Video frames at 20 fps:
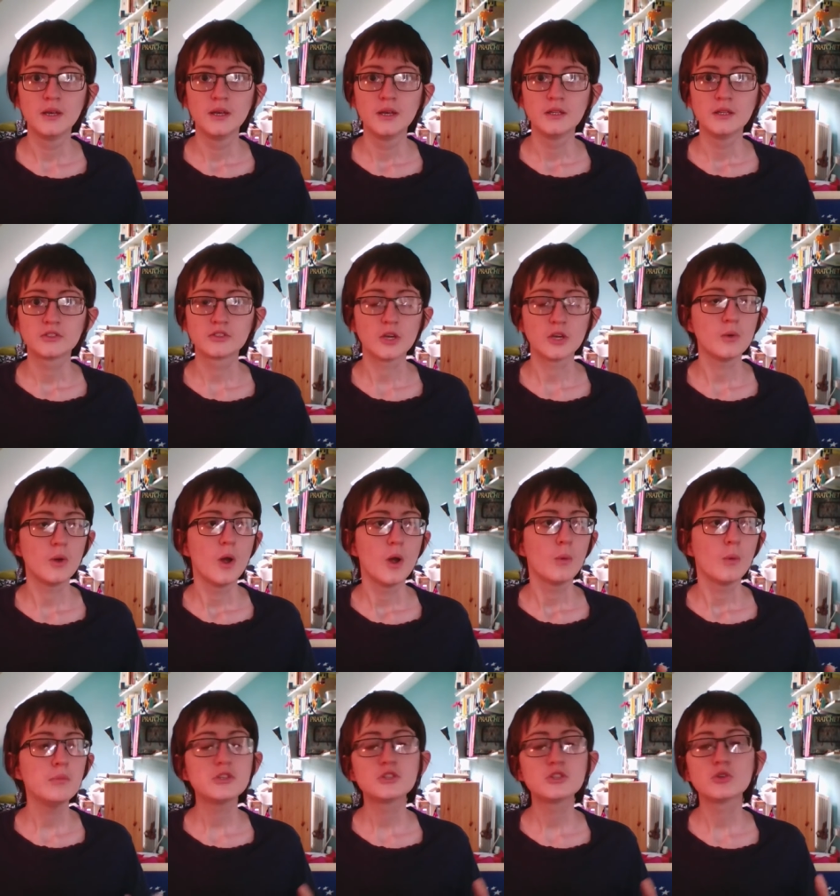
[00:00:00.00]
So when
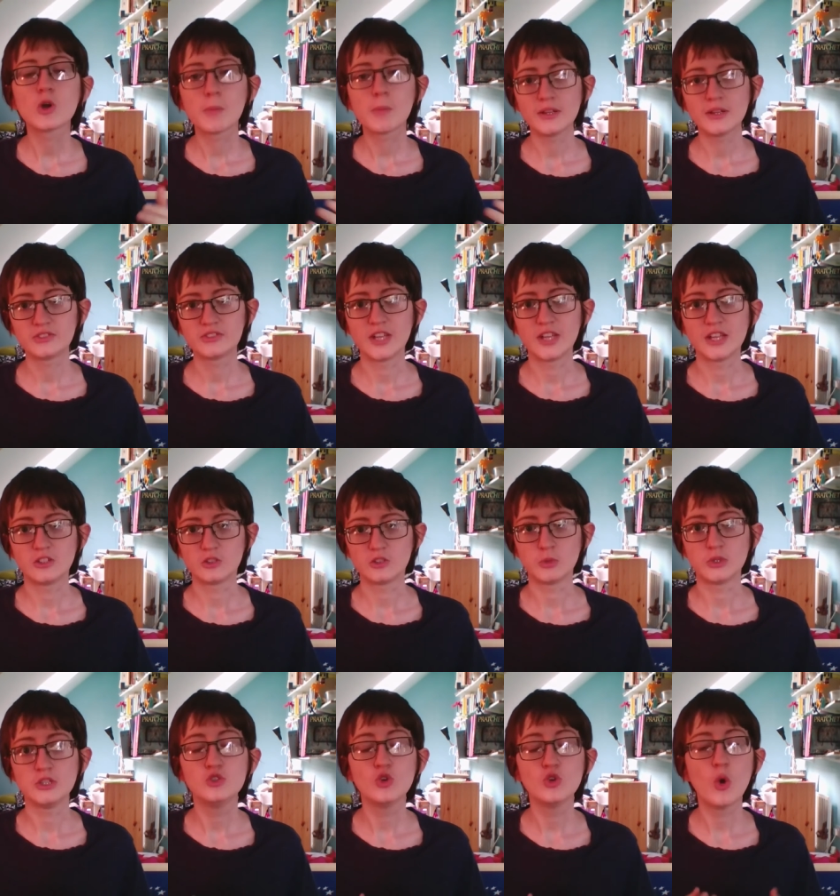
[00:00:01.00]
we talk about status, we
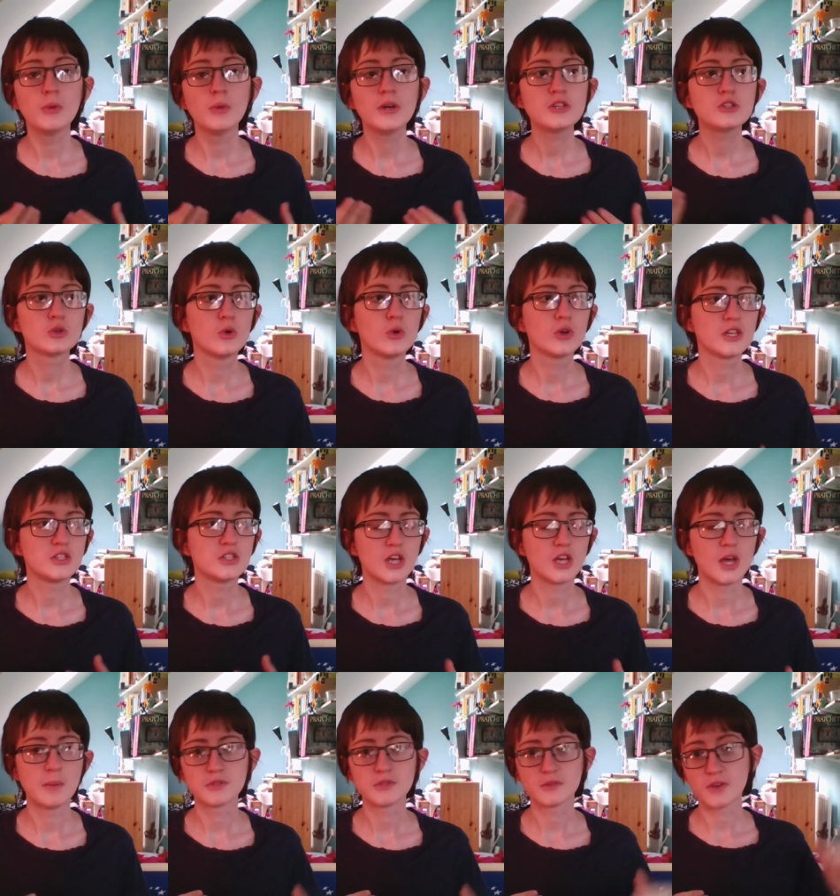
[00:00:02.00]
normally talk in
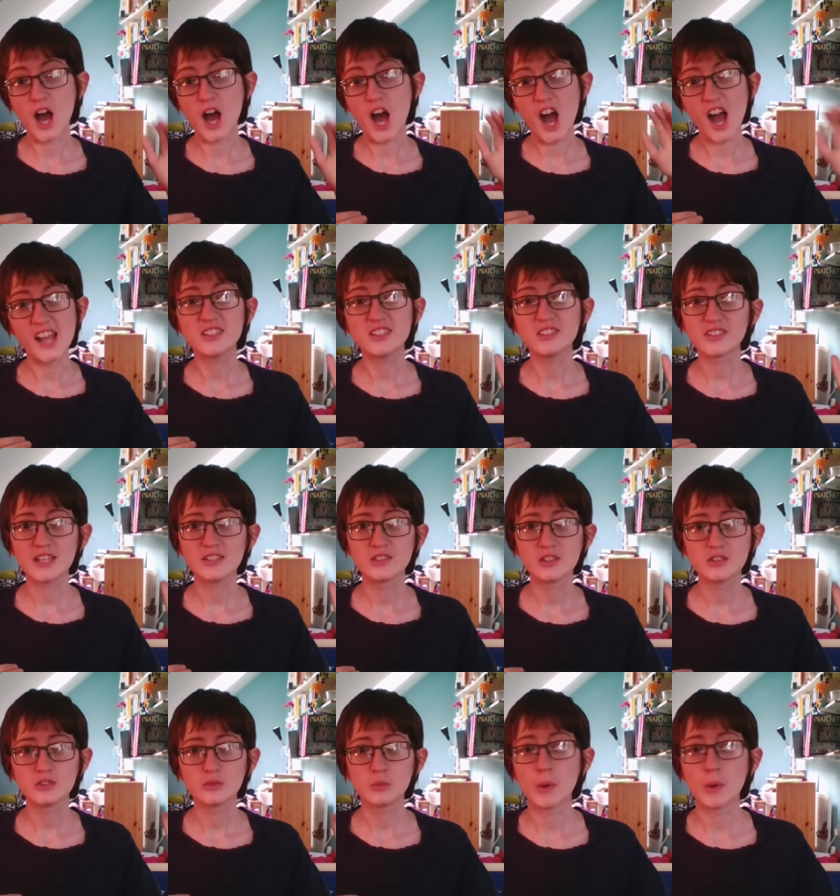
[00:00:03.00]
terms of high
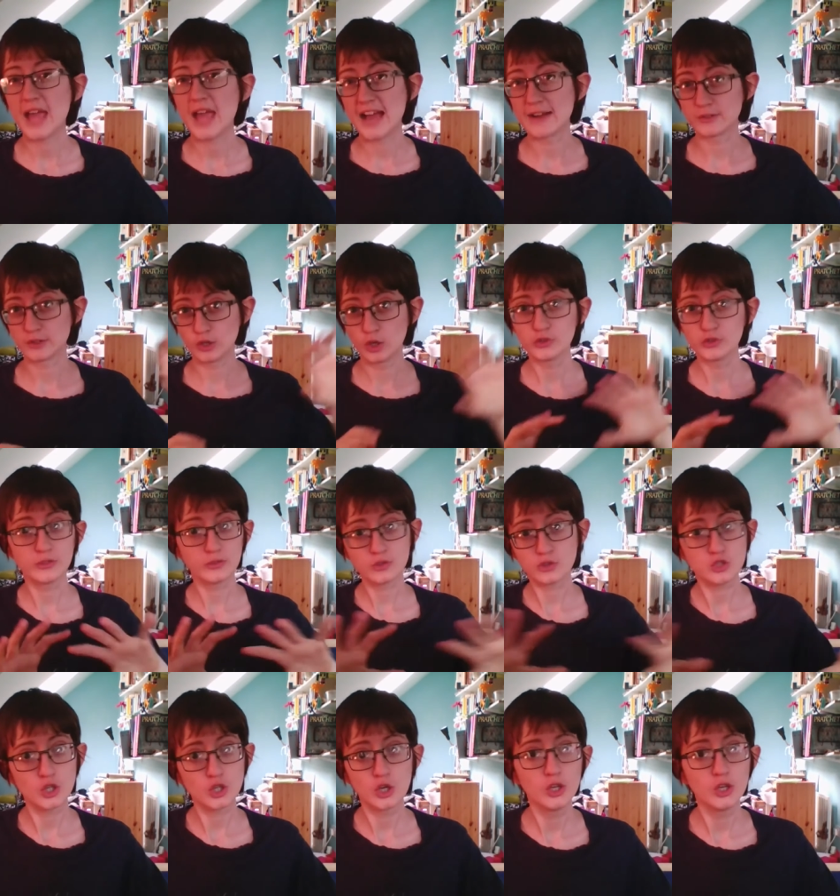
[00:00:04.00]
status, where we have lots of
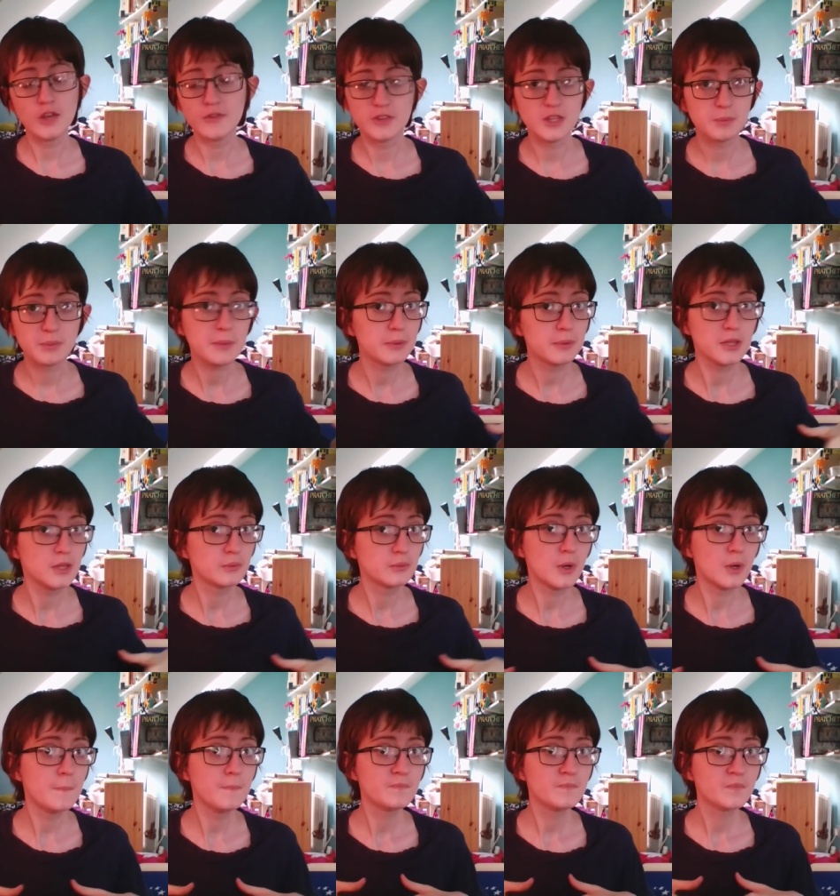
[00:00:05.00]
control over the people in the
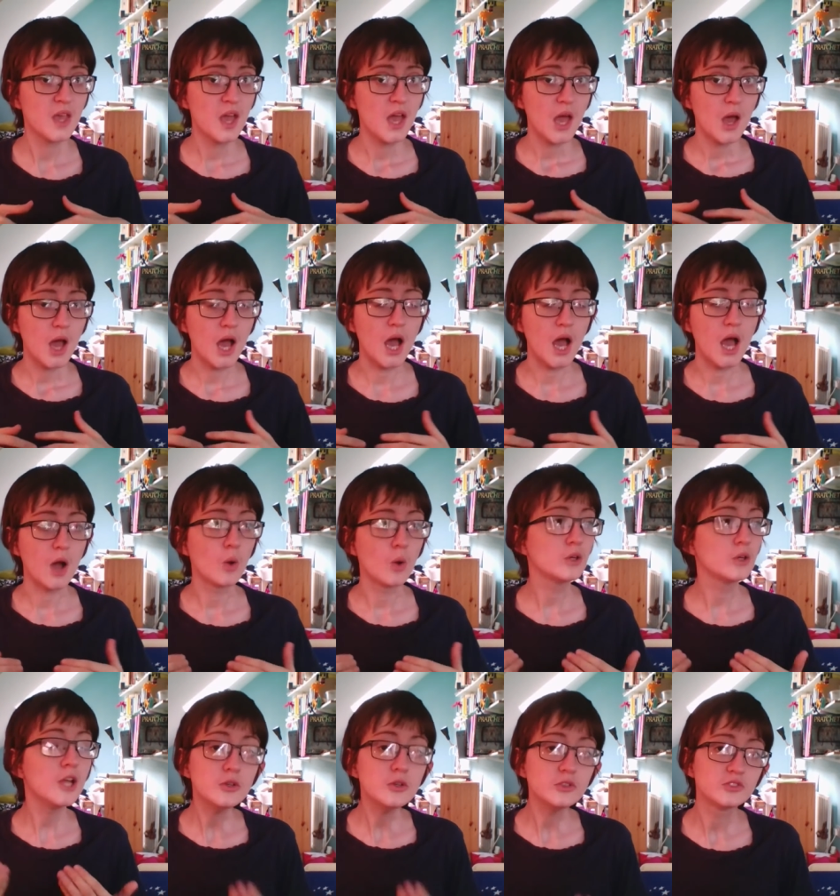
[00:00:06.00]
room, or
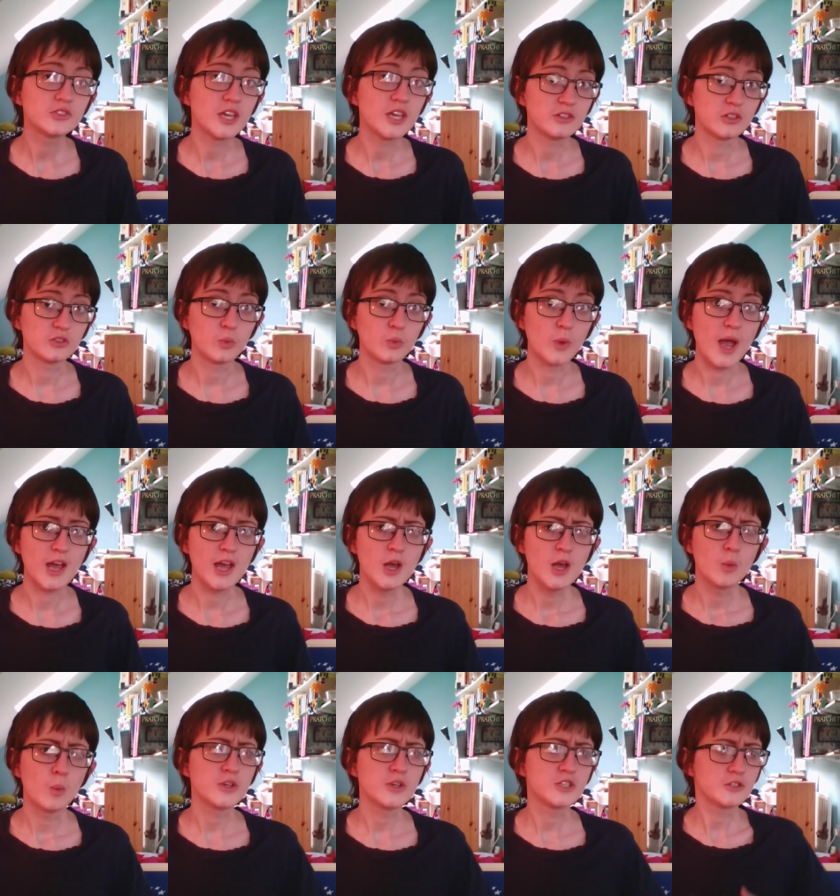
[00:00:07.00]
low status, where
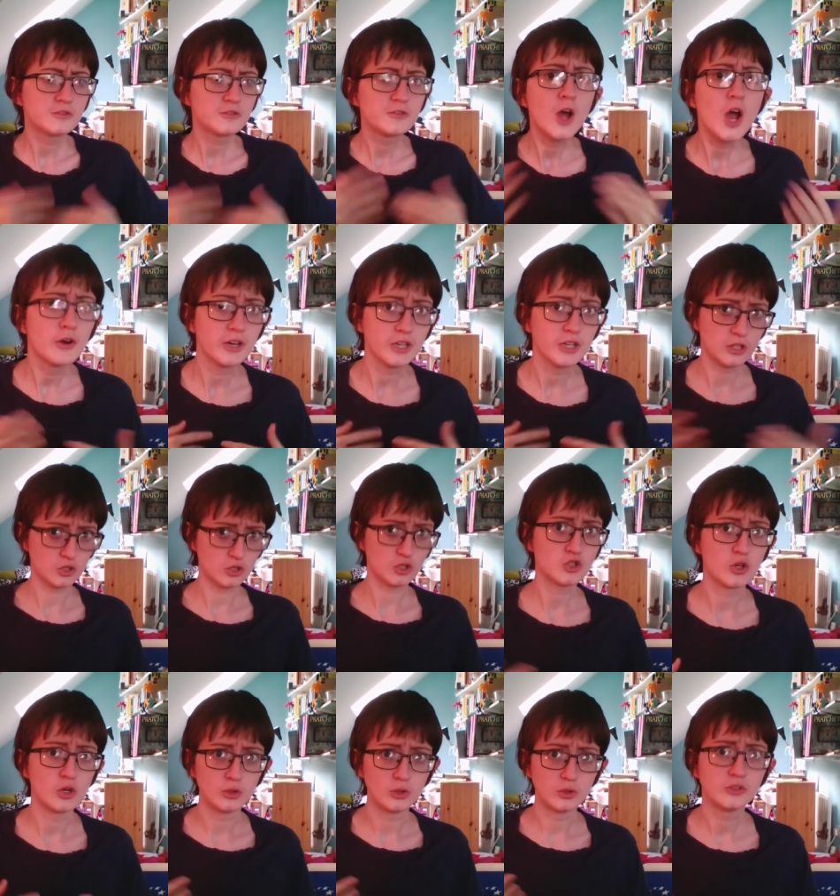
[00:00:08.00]
we're deferring
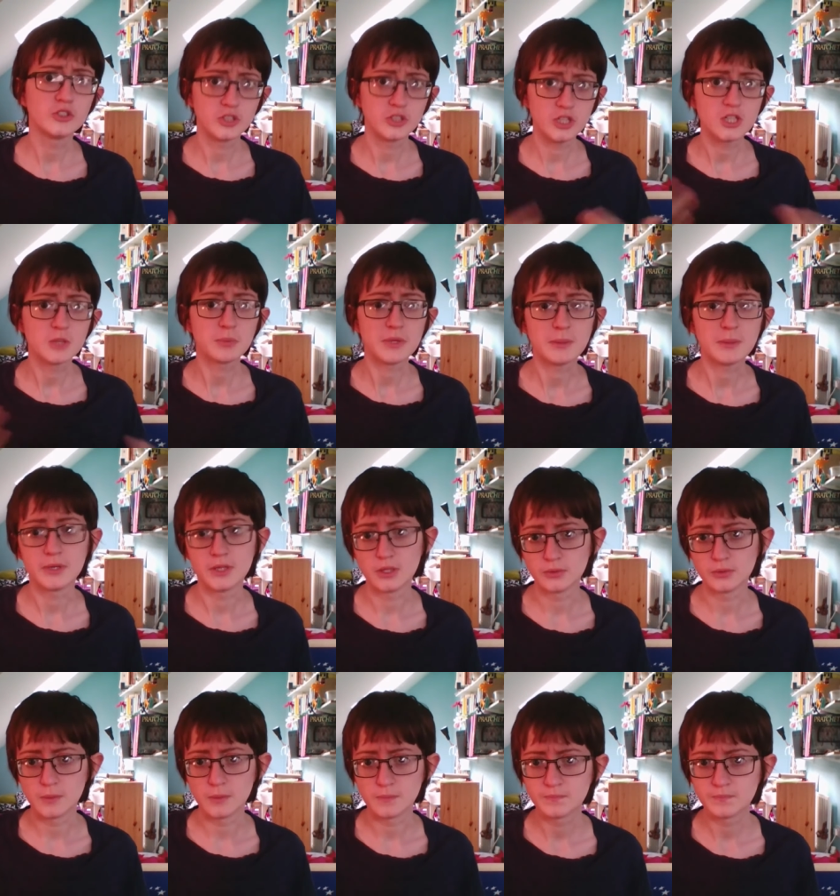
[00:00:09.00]
control to the other people in the
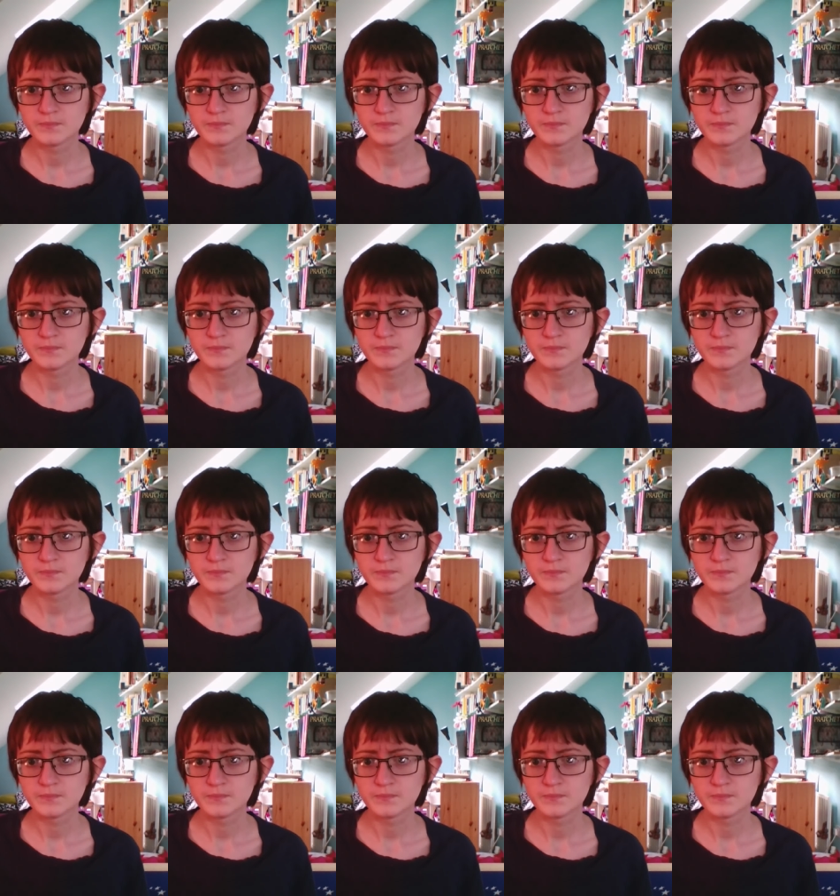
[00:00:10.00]
room.